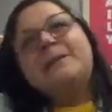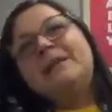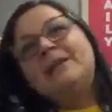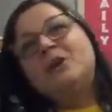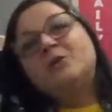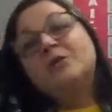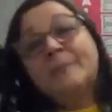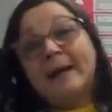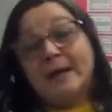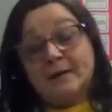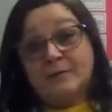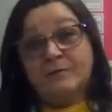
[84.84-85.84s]
but he goes by
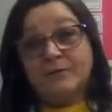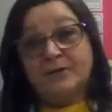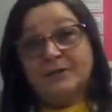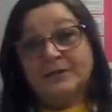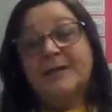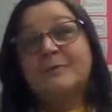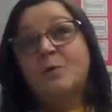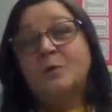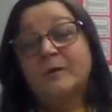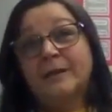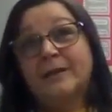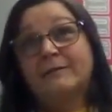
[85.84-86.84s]
a first name
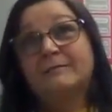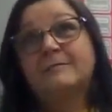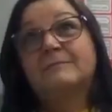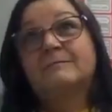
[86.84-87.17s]
only.